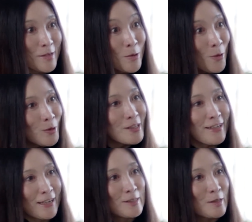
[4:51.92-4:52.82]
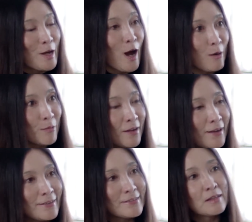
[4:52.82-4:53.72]
coordinate and
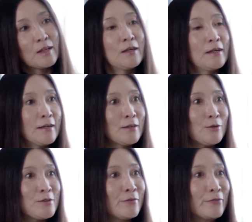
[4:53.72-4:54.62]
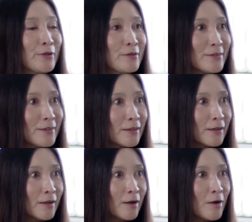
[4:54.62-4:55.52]
harmonize? You're different.
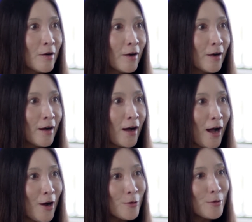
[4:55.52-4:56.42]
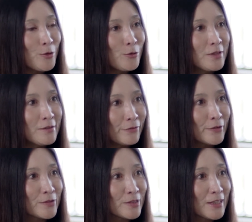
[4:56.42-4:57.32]
How your
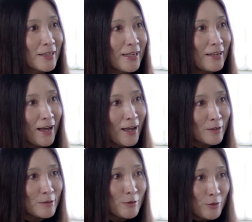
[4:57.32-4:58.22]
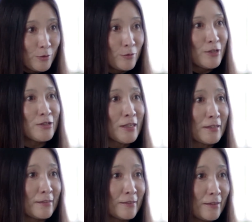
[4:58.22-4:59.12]
difference can add to the
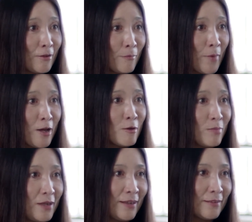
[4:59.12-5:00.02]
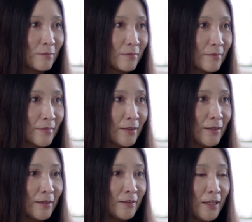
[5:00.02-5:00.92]
richness of my own being,
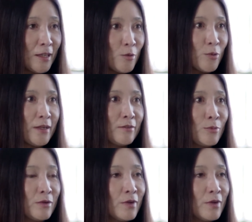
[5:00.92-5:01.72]
then the, we, we